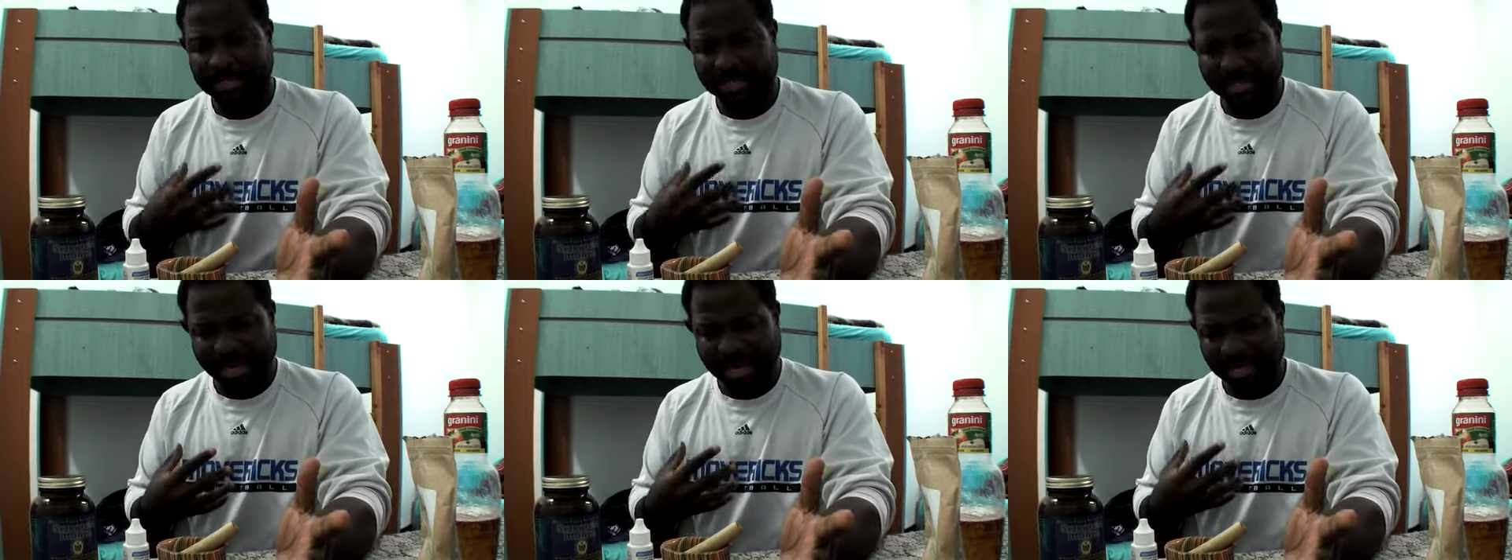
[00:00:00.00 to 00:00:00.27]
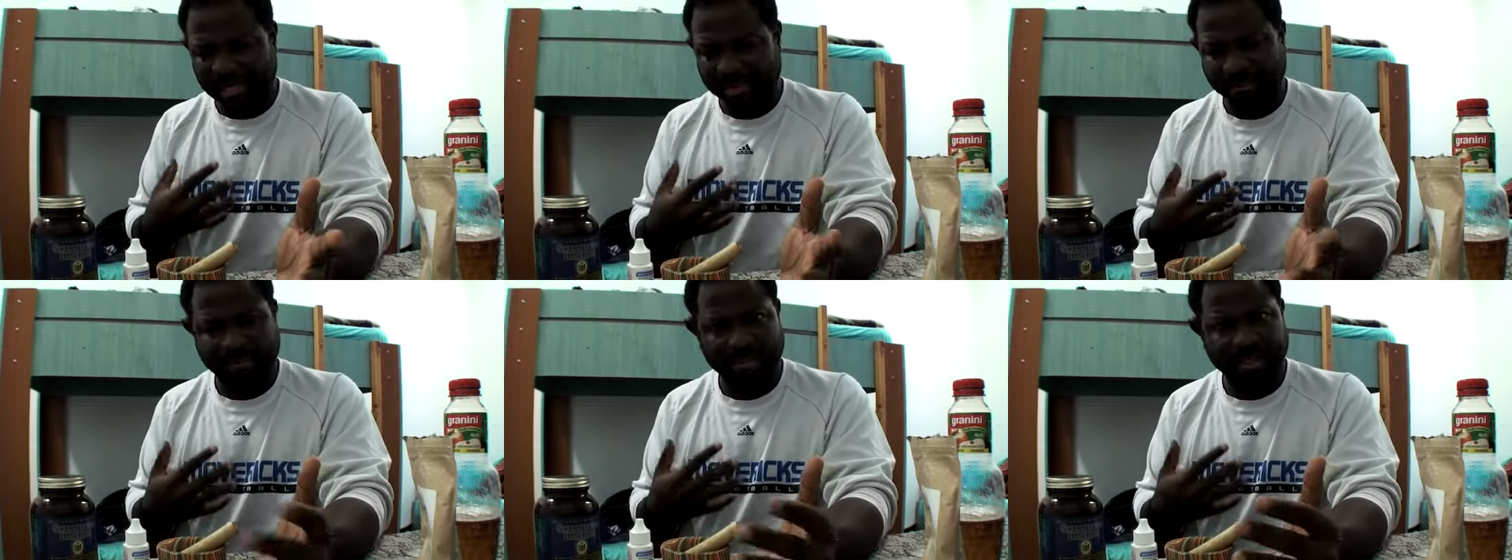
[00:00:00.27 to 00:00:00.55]
and
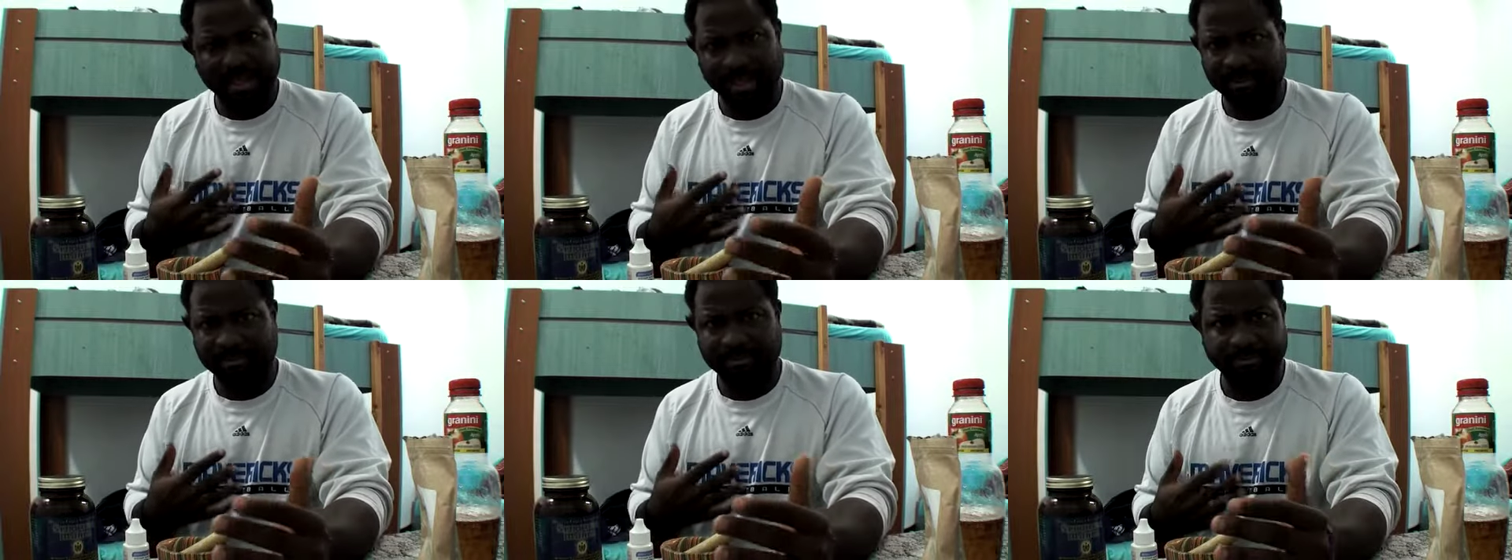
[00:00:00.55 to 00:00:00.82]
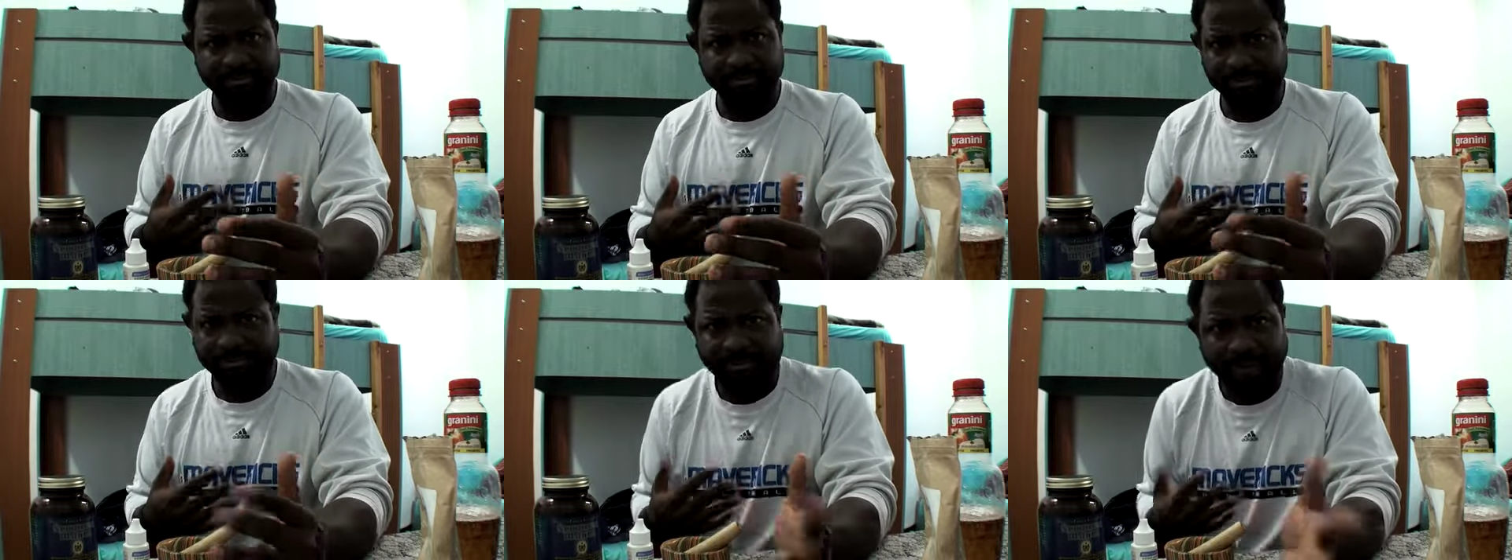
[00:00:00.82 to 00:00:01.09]
not even like
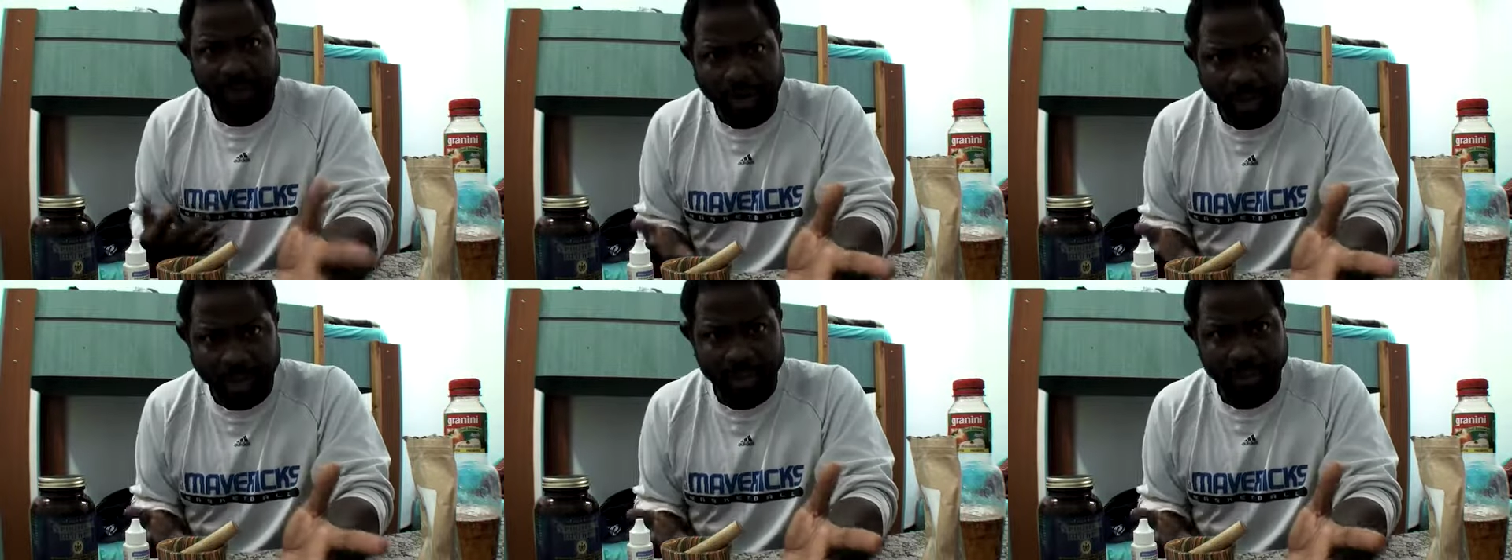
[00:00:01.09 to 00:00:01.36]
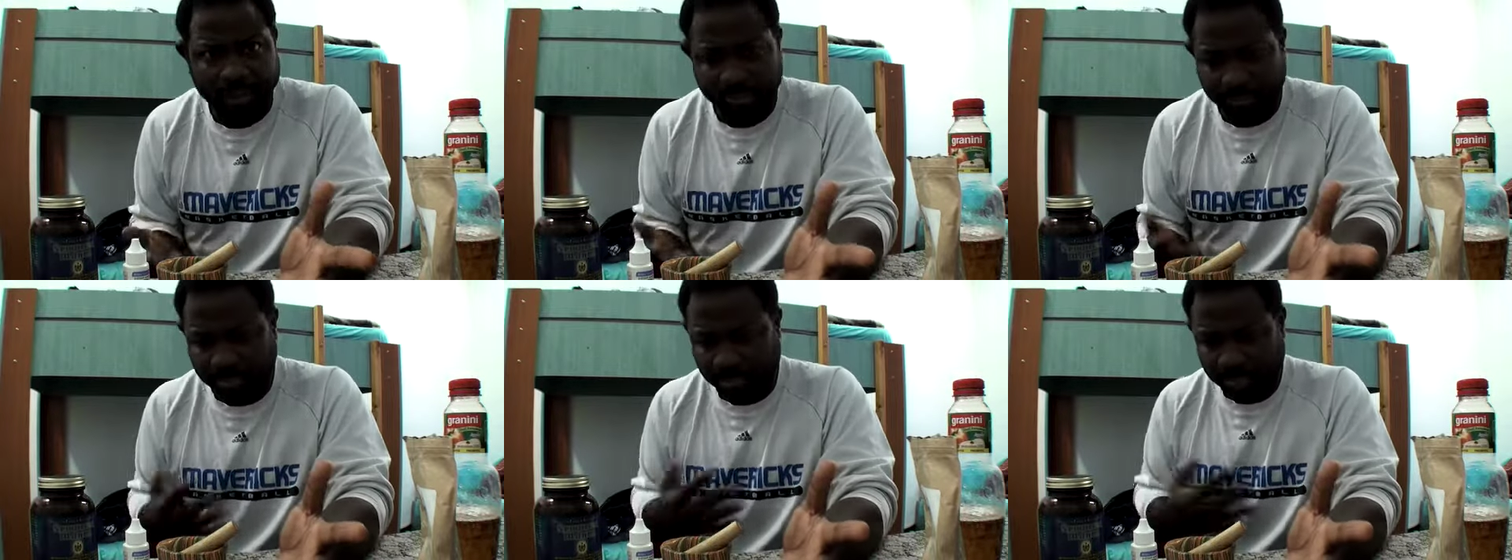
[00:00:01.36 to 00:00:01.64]

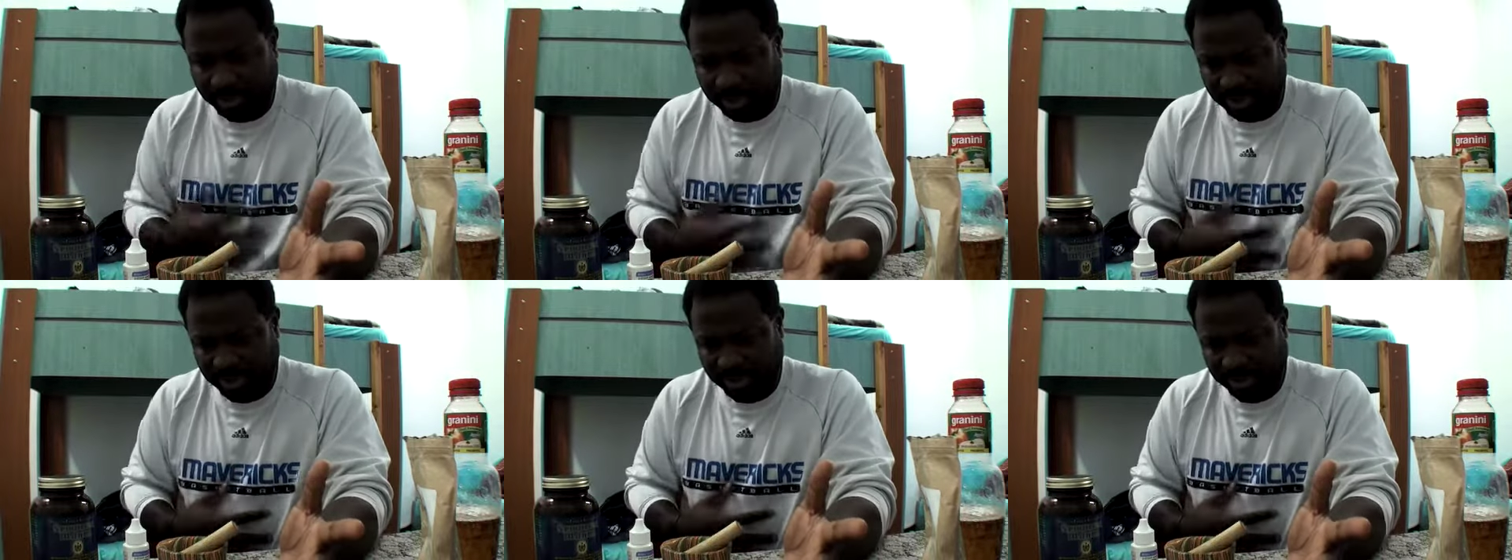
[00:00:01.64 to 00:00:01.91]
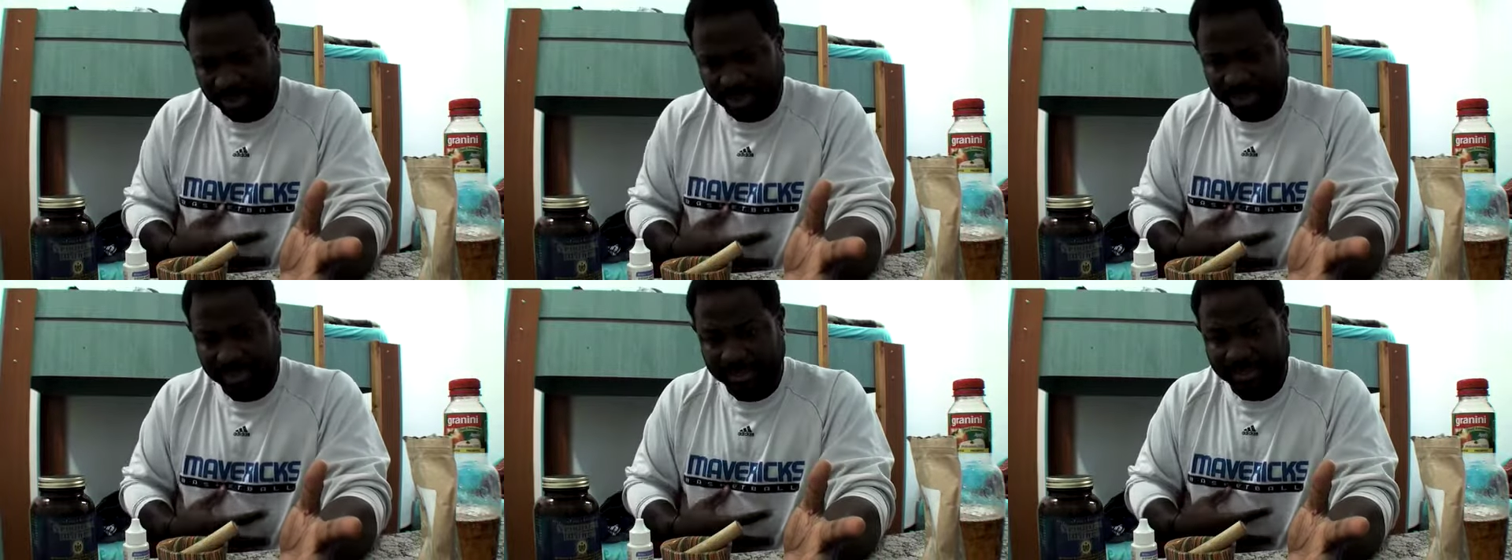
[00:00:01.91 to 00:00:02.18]
farting, but
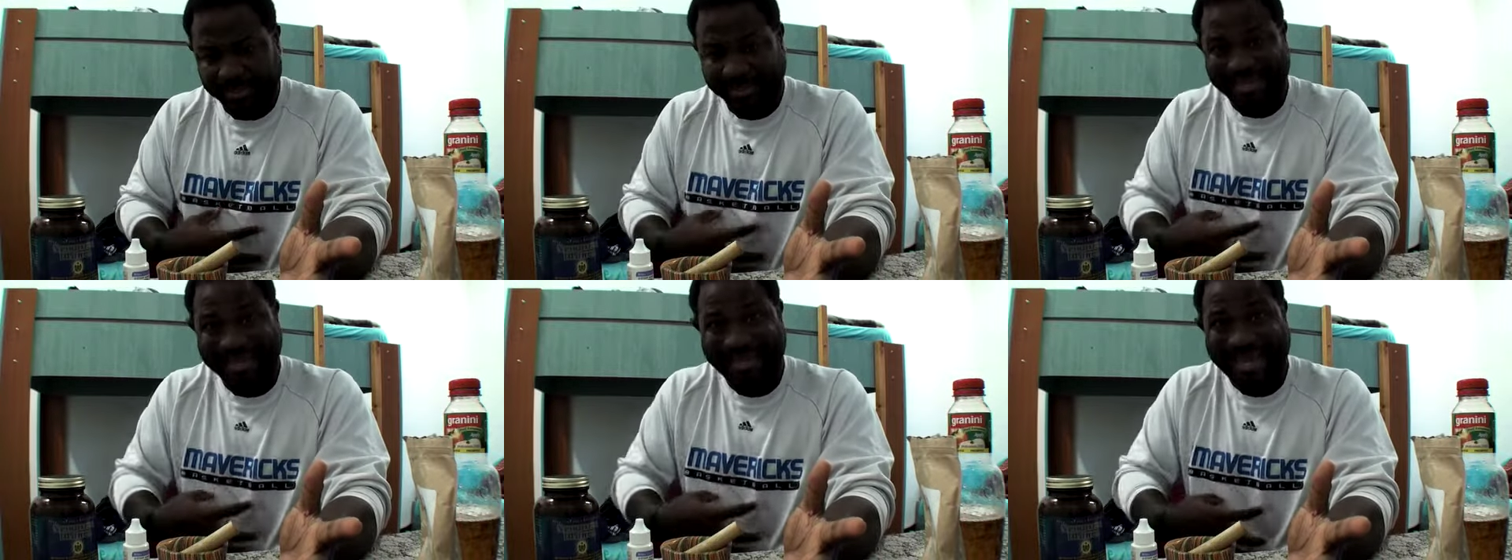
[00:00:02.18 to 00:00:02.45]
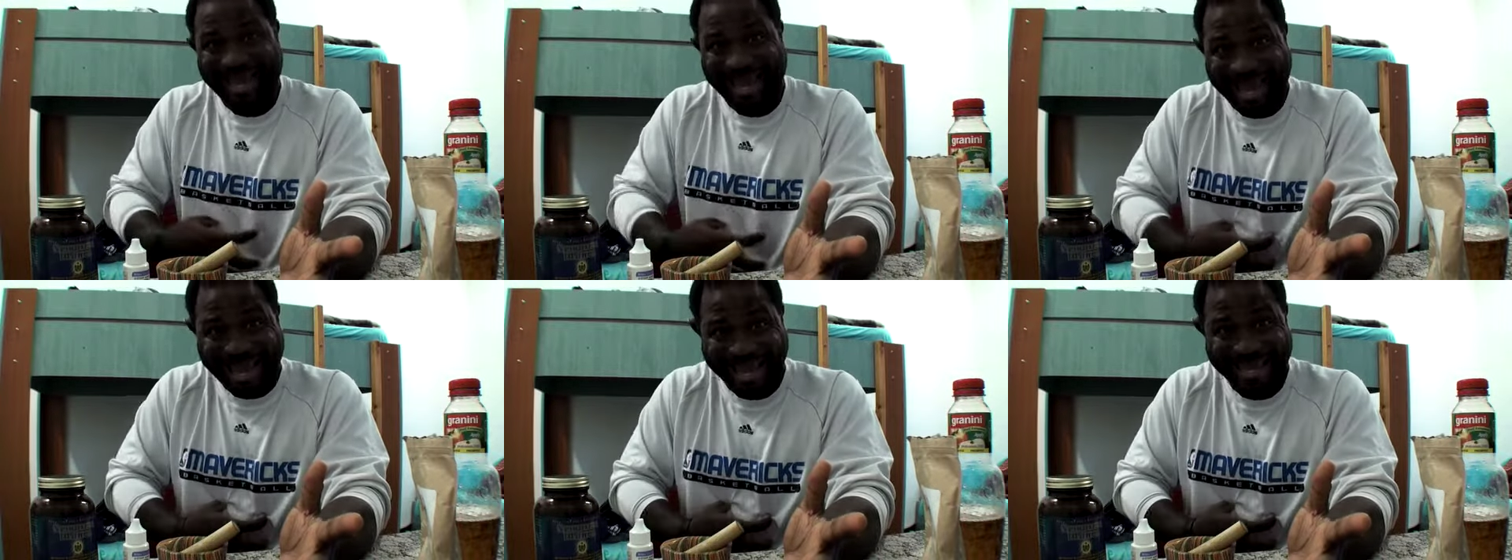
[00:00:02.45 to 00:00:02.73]
just like
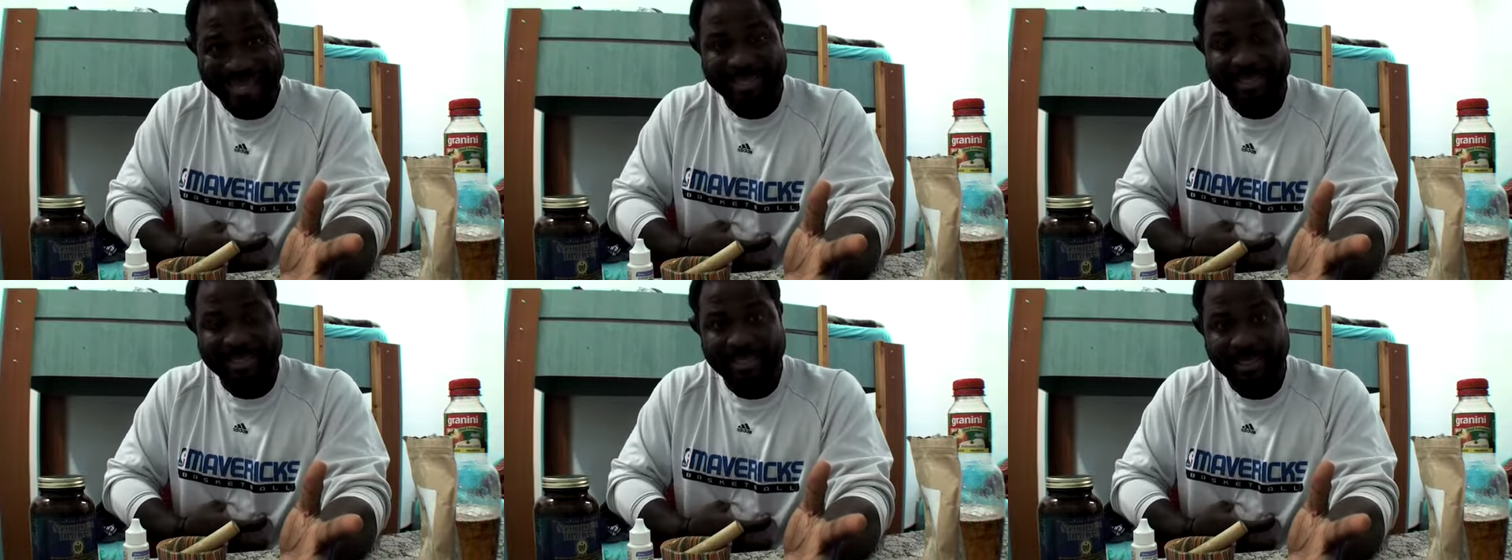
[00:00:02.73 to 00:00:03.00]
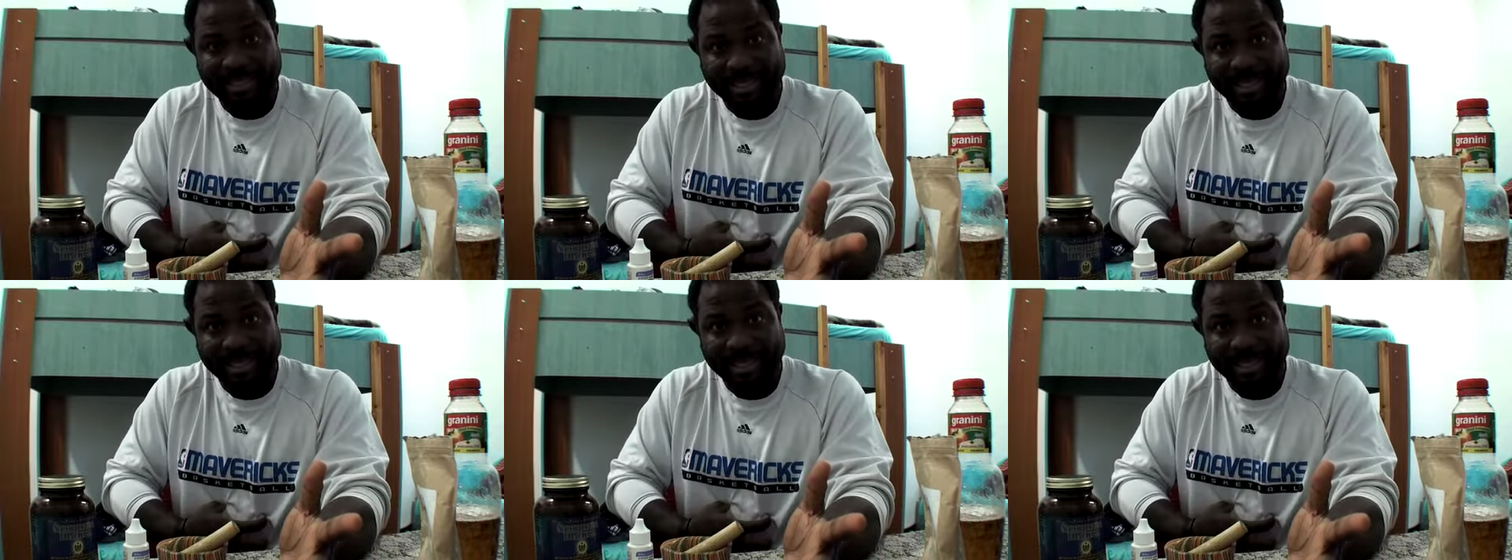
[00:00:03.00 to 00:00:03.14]
gas.